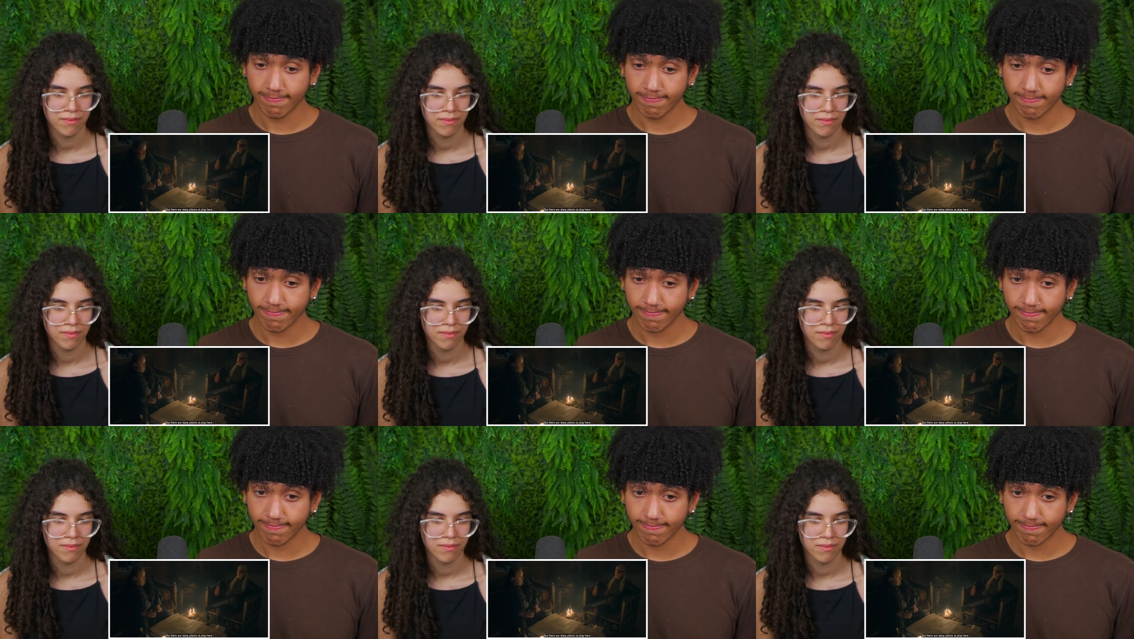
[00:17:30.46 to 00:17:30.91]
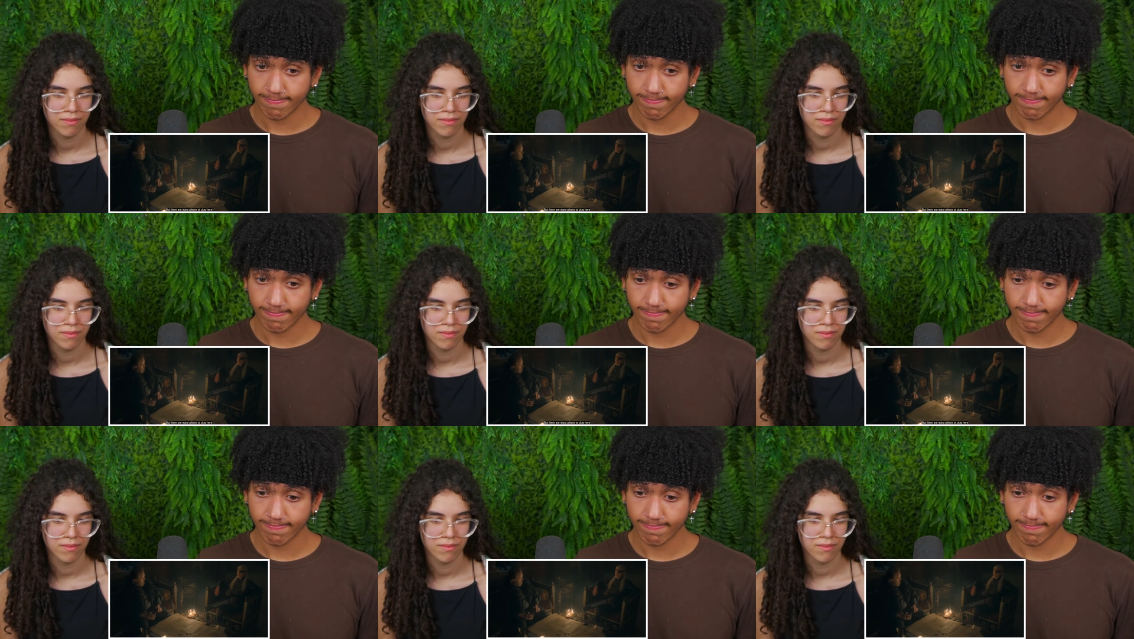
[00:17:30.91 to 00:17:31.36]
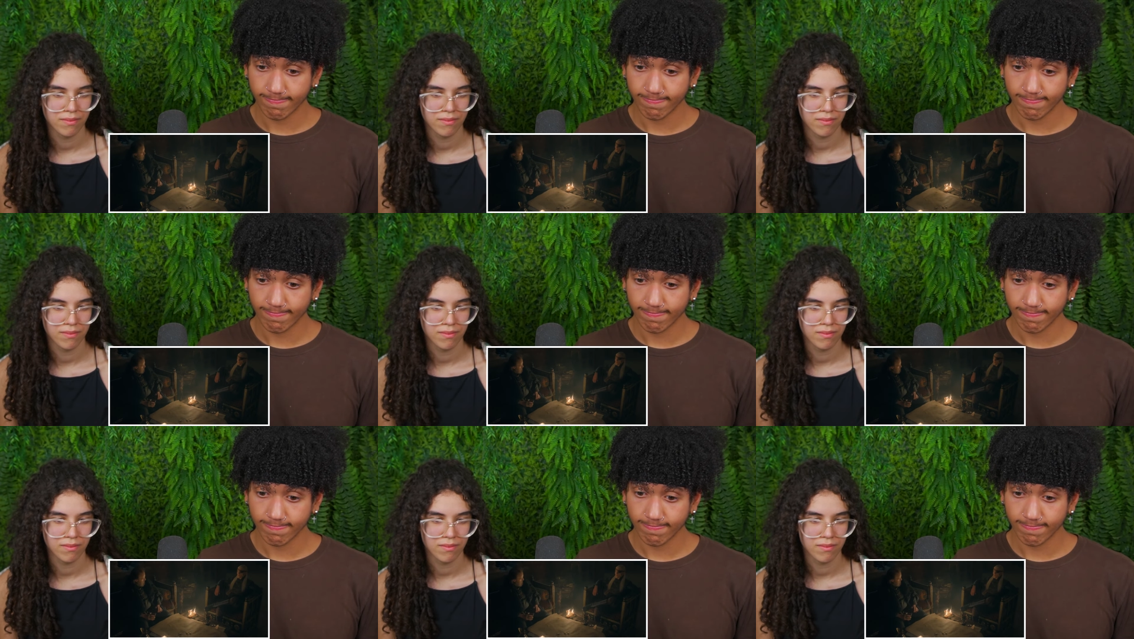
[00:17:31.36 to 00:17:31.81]

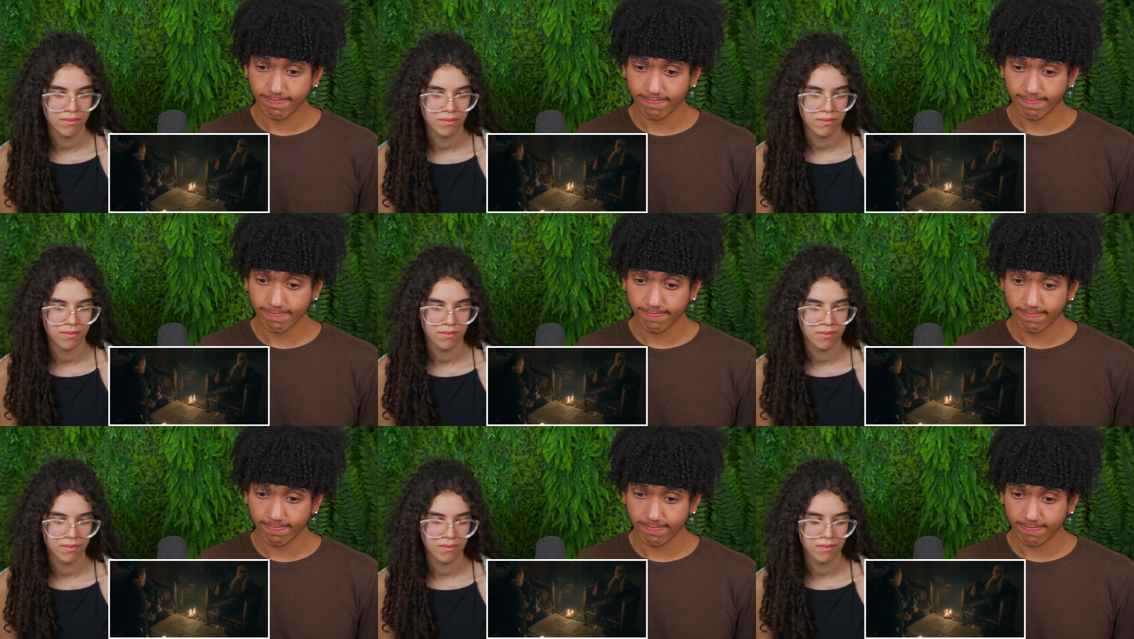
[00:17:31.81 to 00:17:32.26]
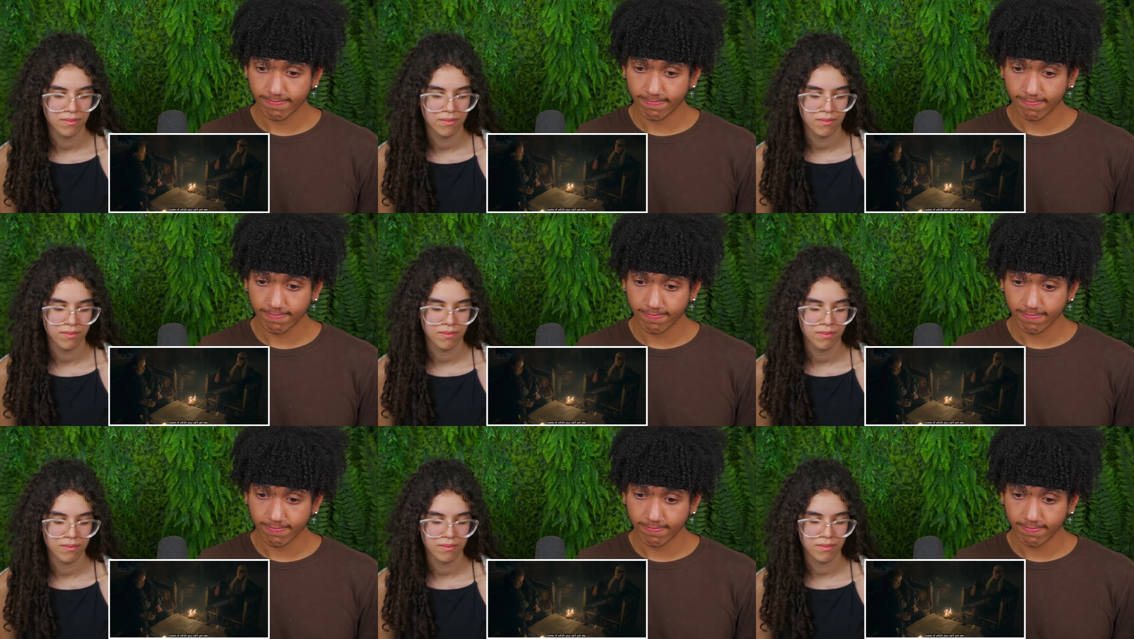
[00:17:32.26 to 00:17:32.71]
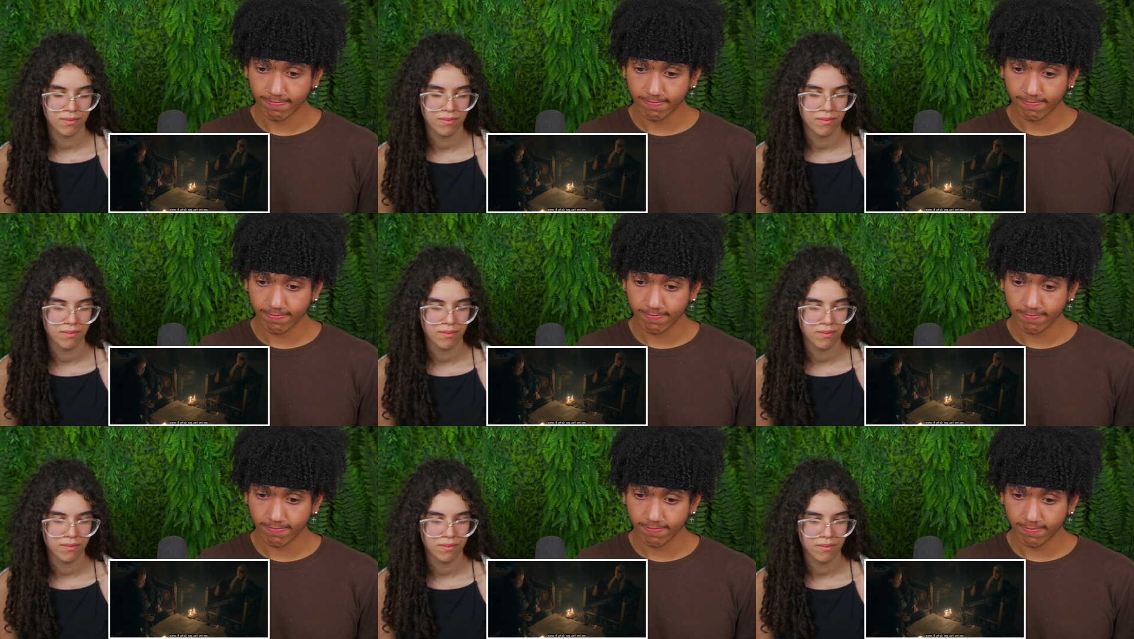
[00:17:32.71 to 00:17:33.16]

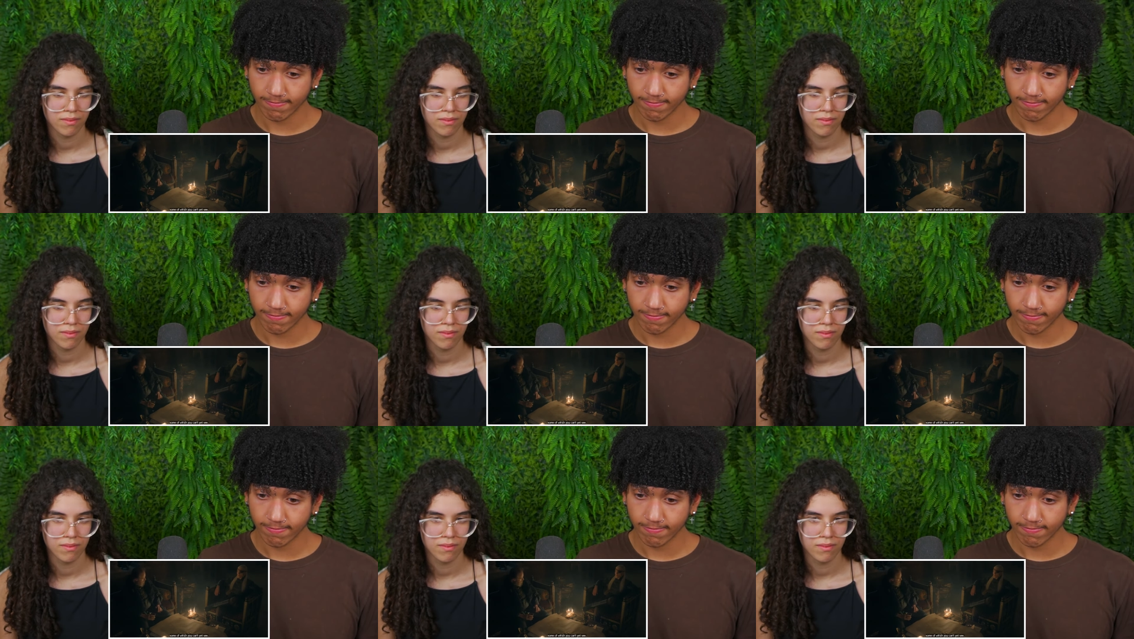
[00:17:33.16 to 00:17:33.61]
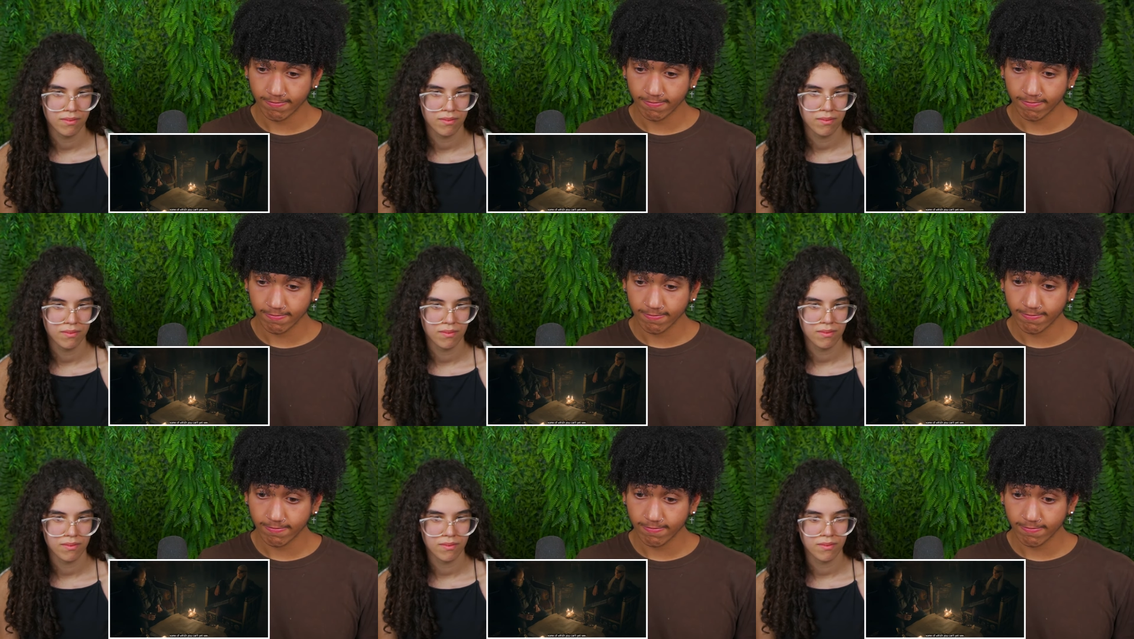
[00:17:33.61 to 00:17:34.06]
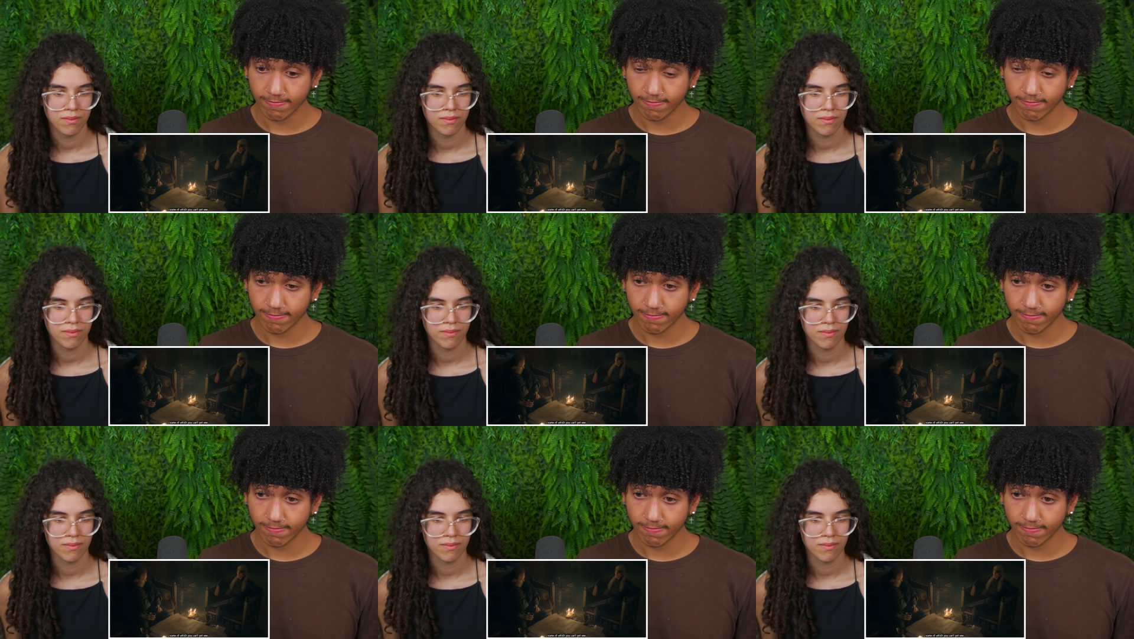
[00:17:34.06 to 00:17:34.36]
No one is speaking in this clip.